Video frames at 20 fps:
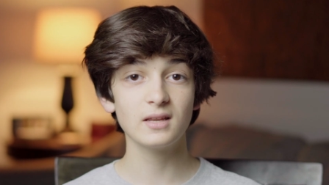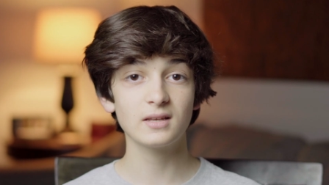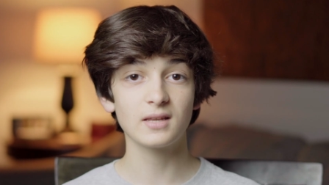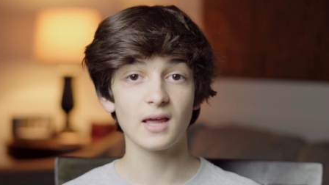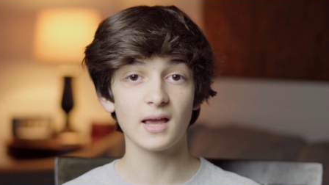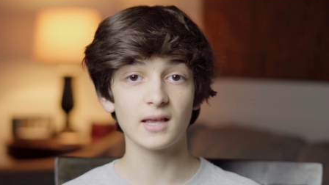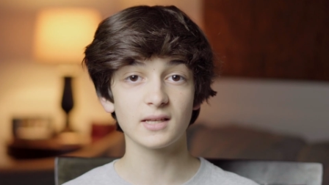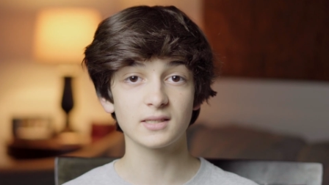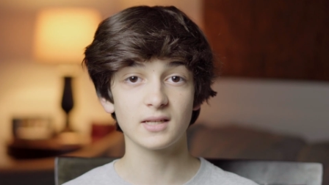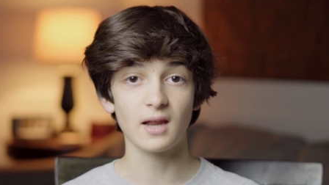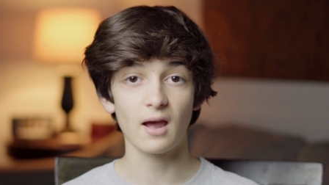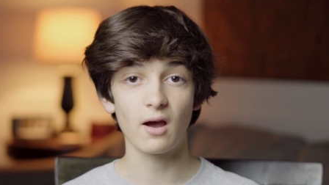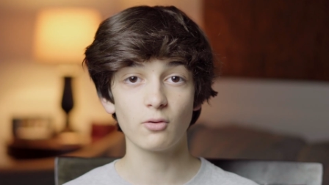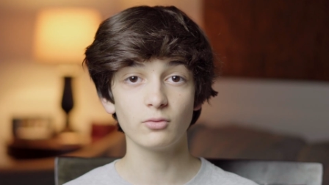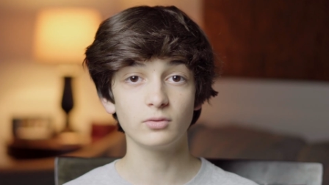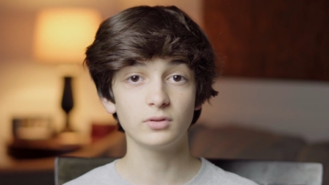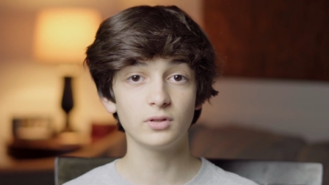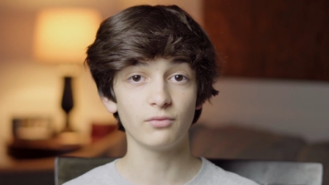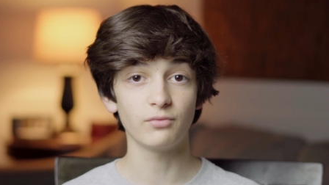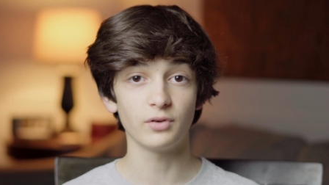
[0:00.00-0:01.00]
to test
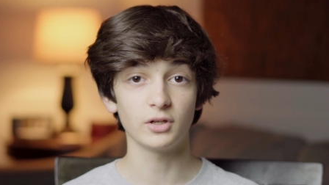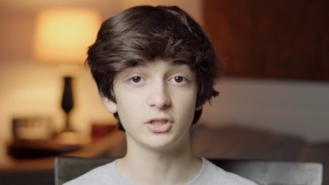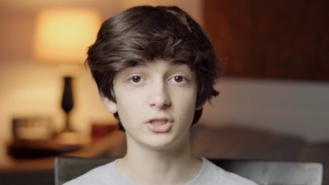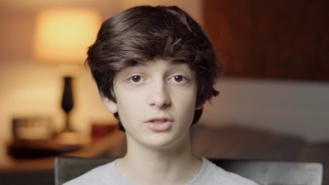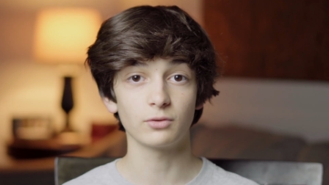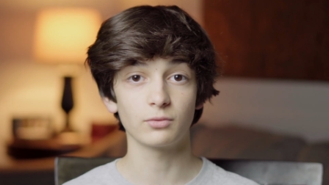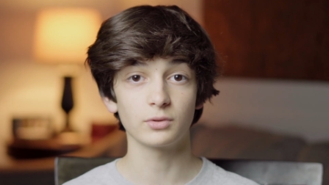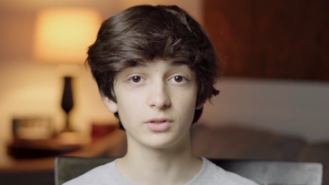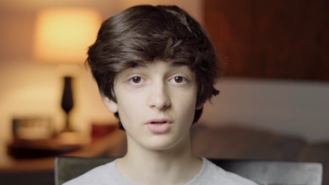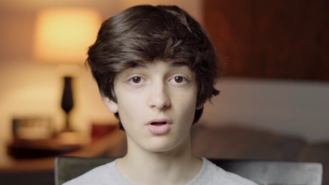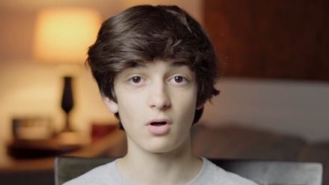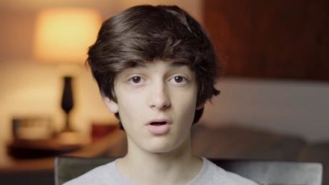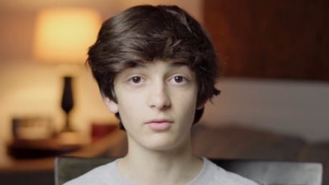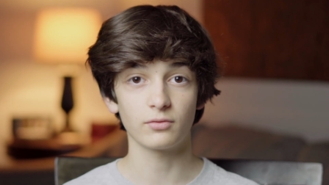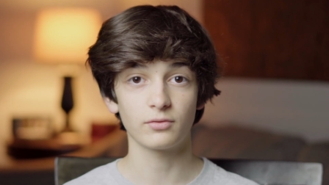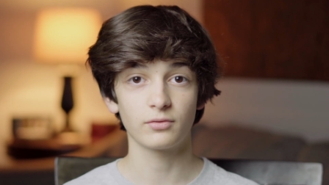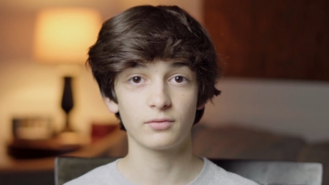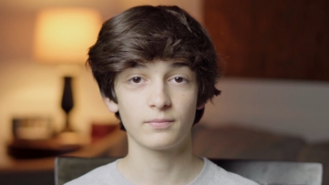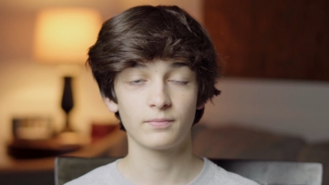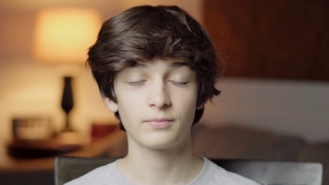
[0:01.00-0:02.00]
out DaVinci
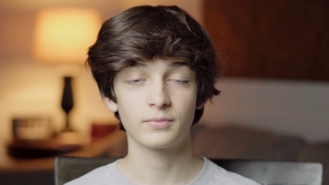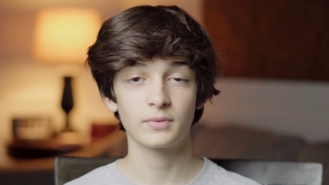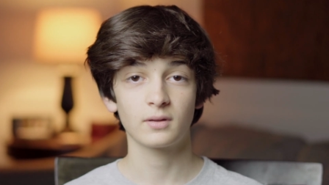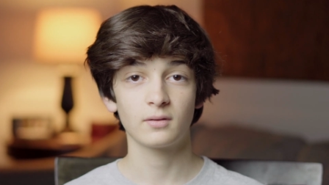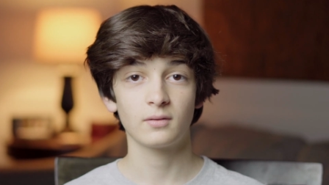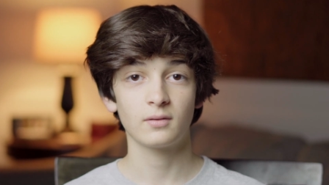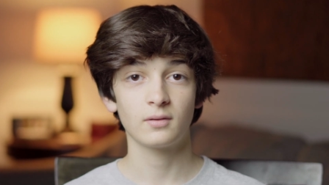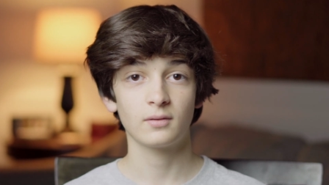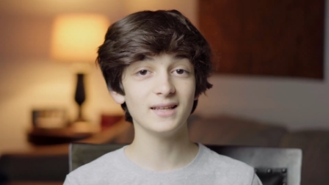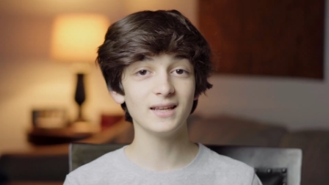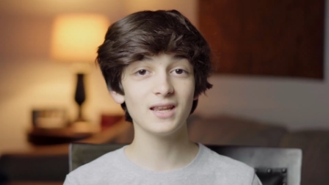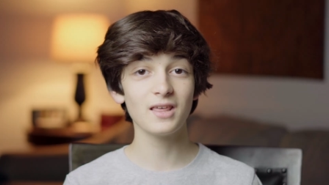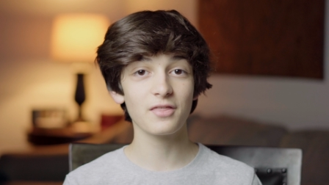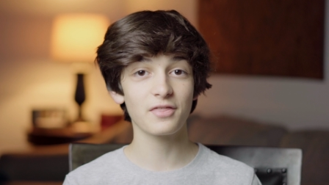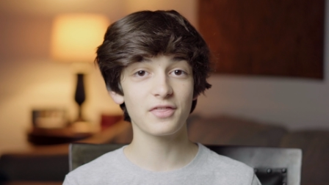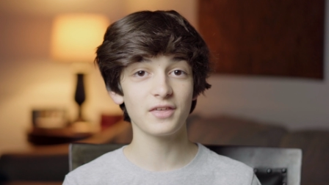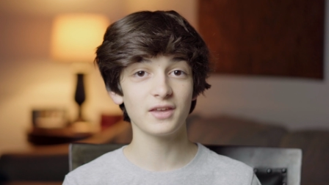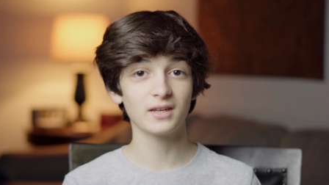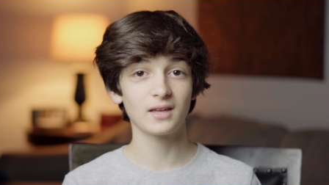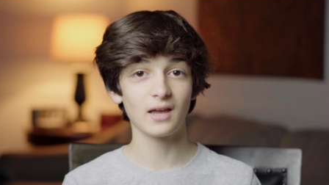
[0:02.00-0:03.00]
Resolve. But I
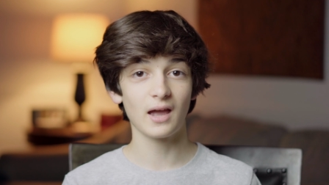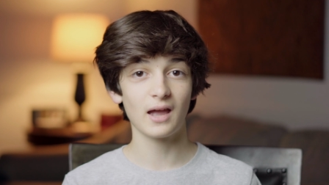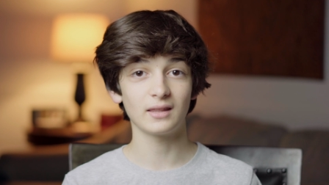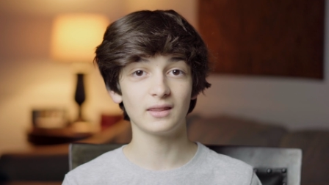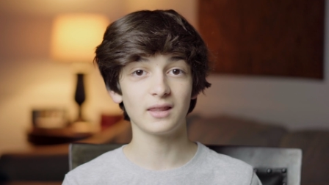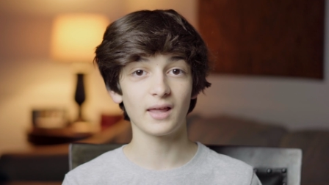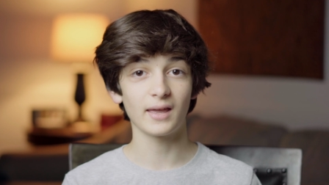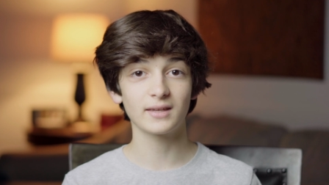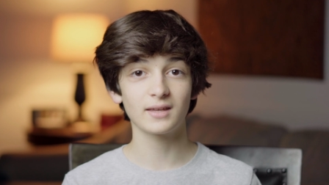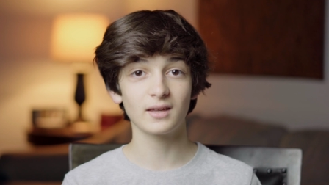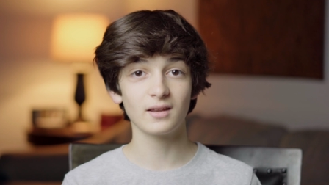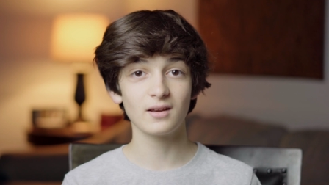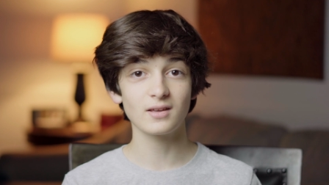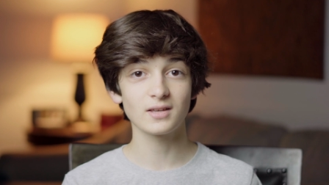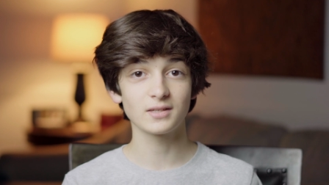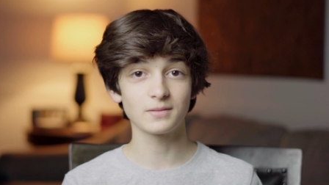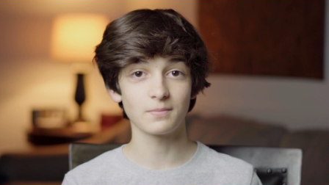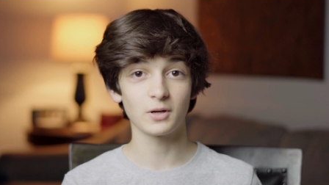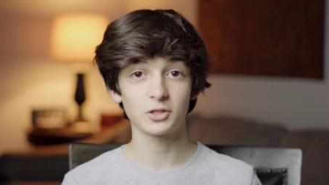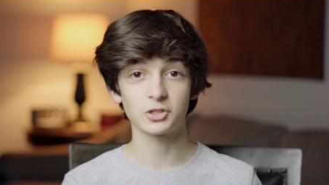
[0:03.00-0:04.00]
didn't think I'd like it
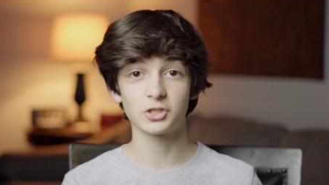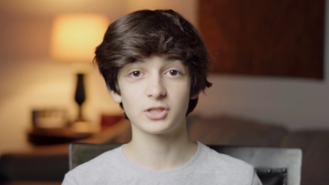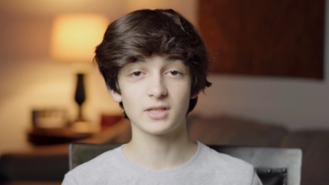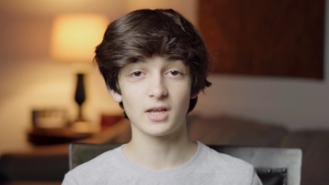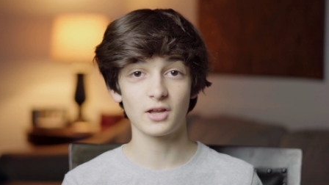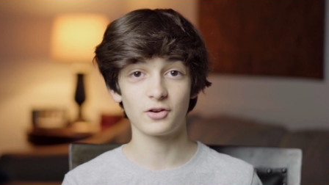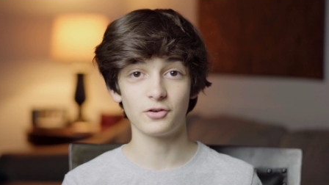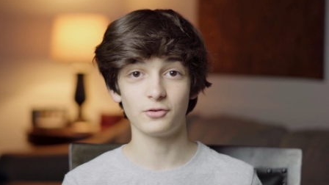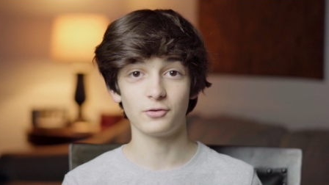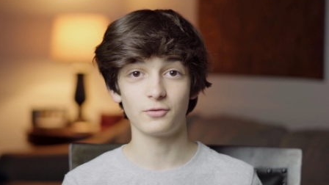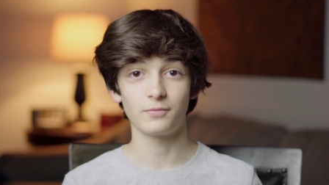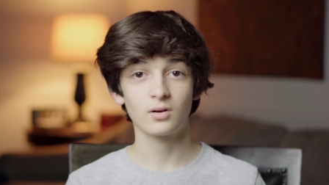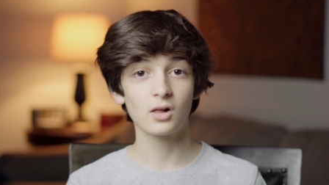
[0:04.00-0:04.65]
as much as I do.